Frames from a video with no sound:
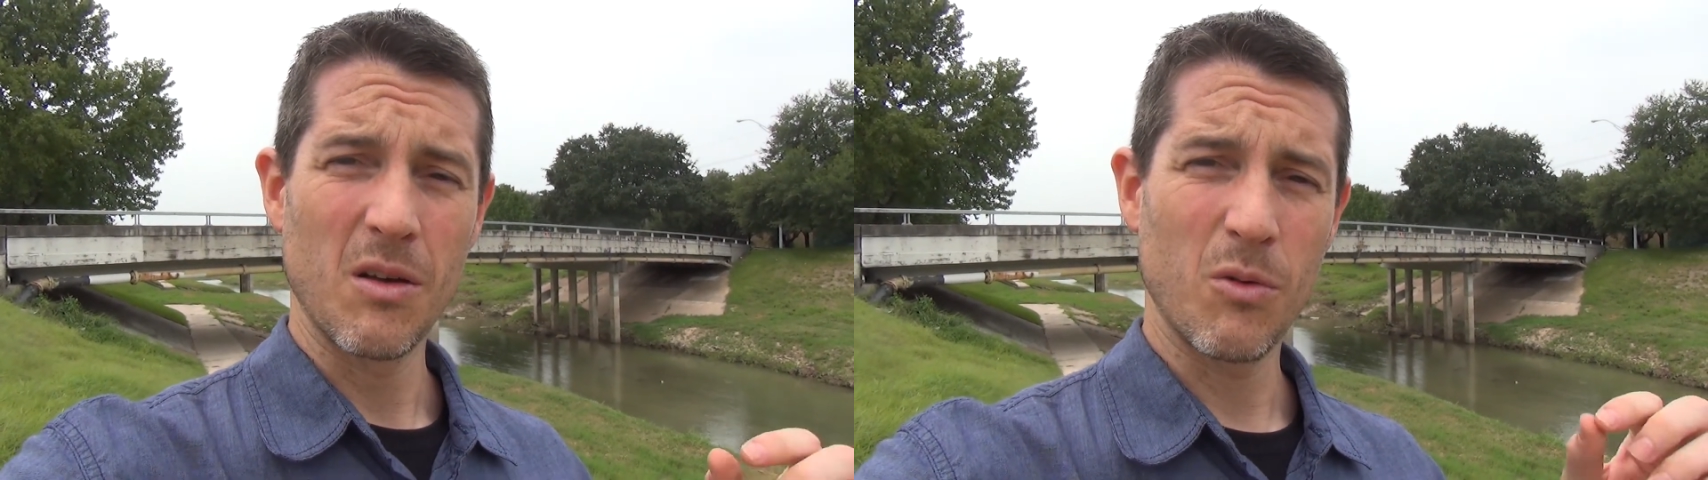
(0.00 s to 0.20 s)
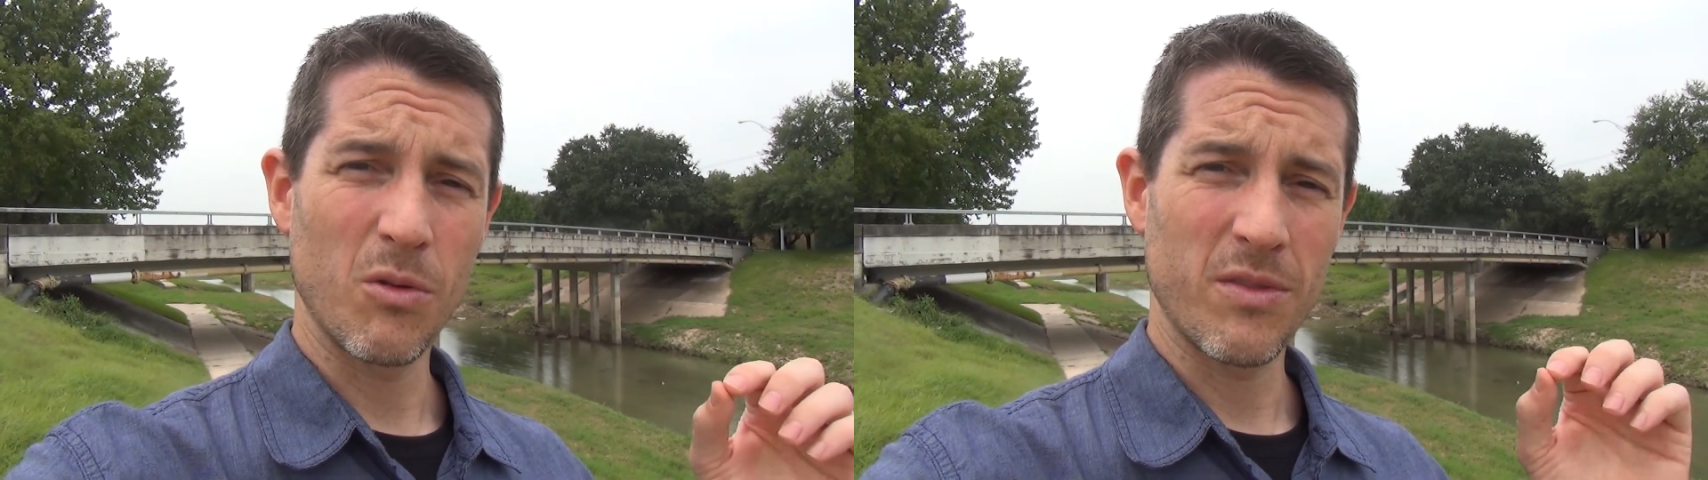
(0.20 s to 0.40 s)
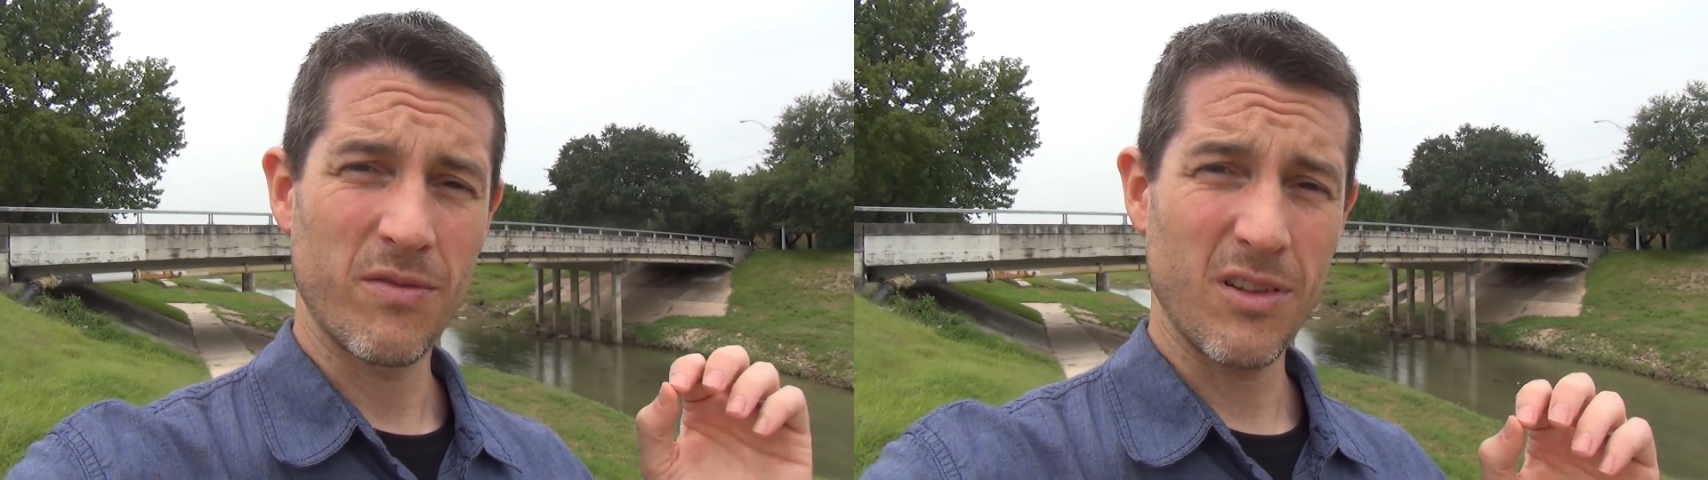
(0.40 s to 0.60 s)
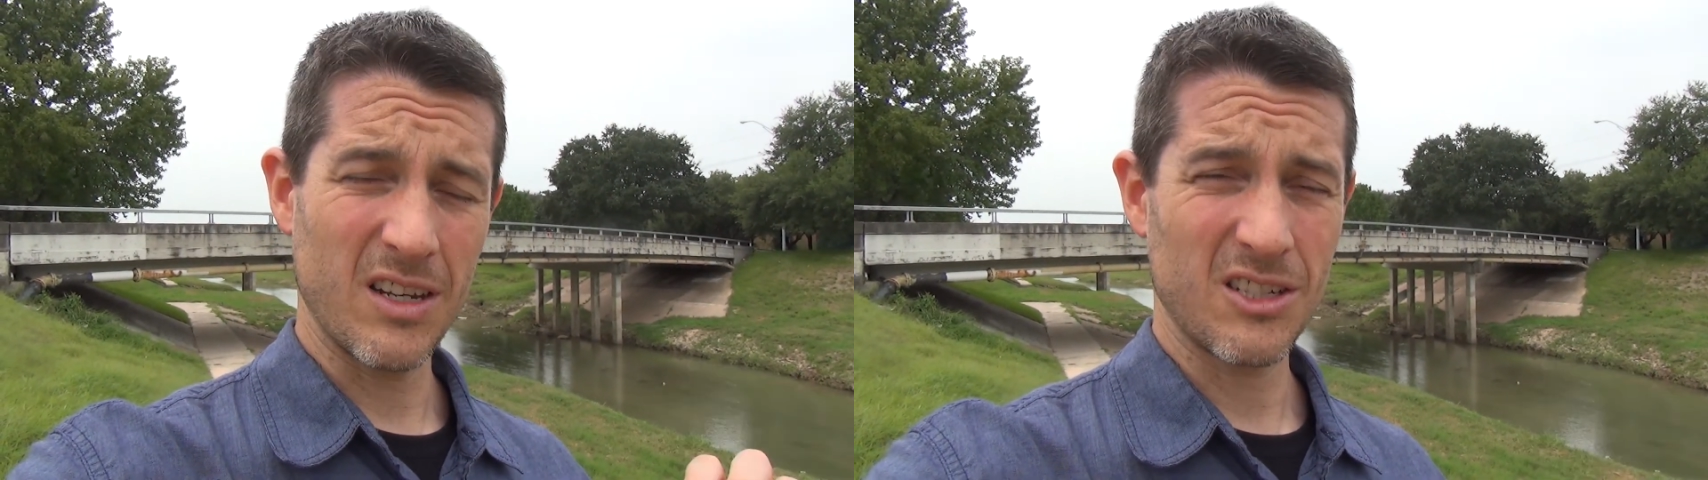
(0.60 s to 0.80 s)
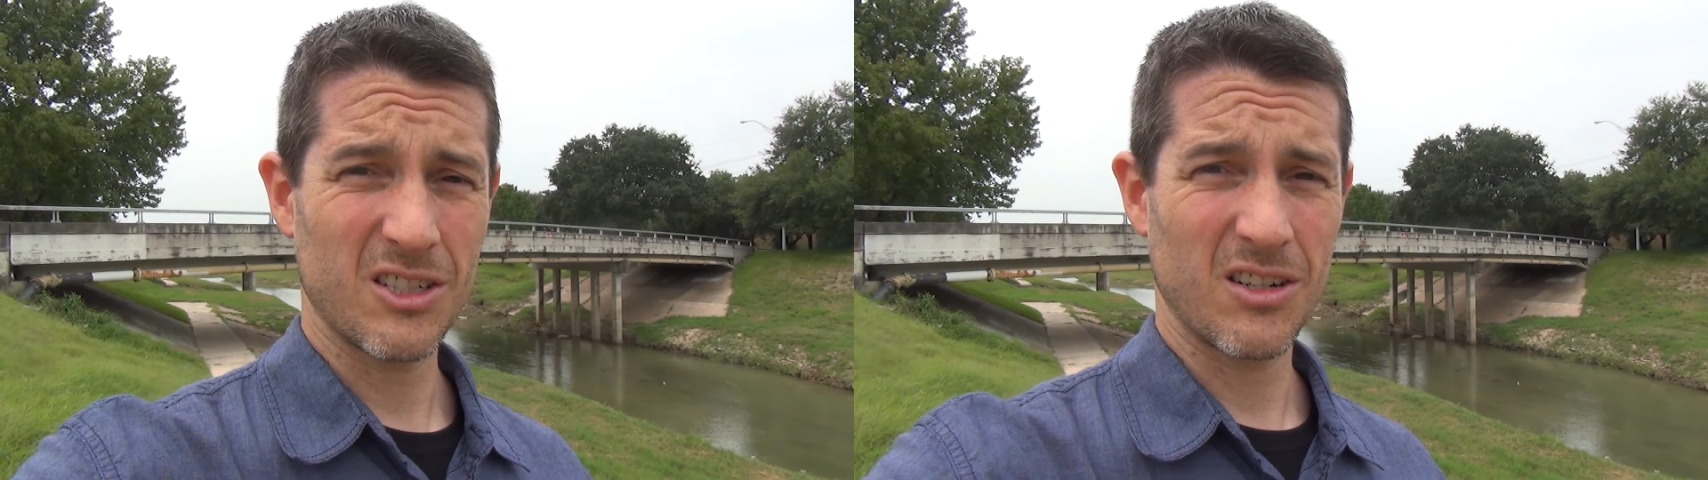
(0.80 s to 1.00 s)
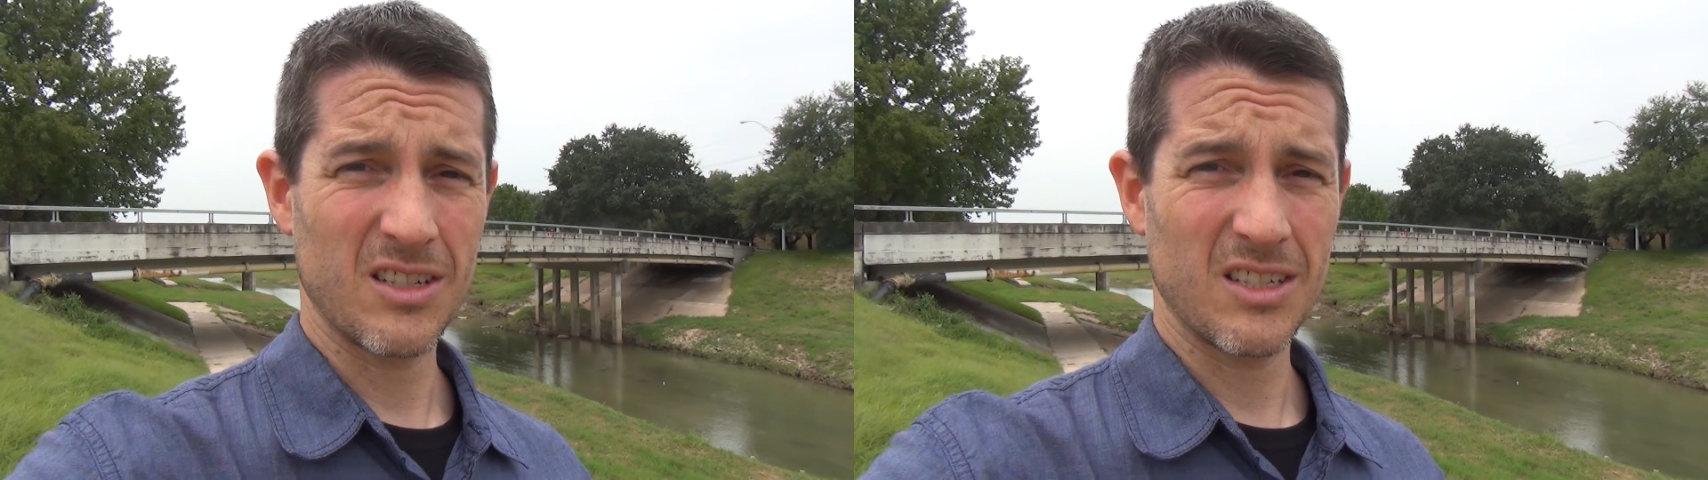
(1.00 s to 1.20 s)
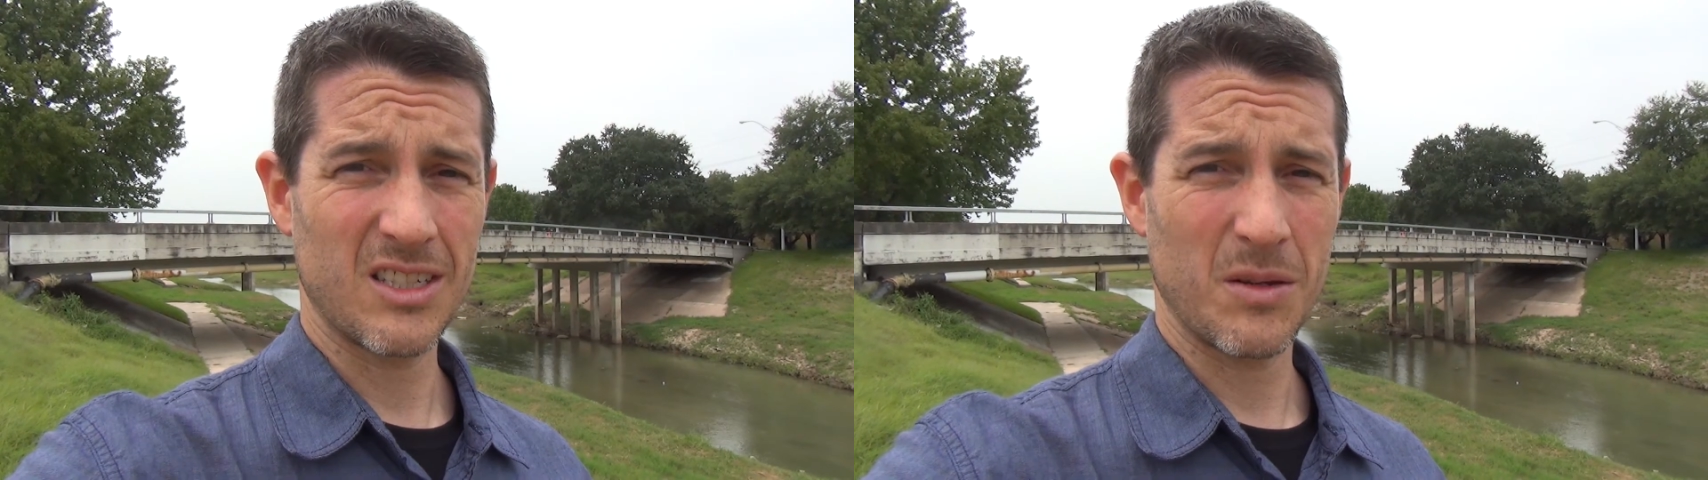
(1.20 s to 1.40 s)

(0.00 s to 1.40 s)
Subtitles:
Well, flood insurance is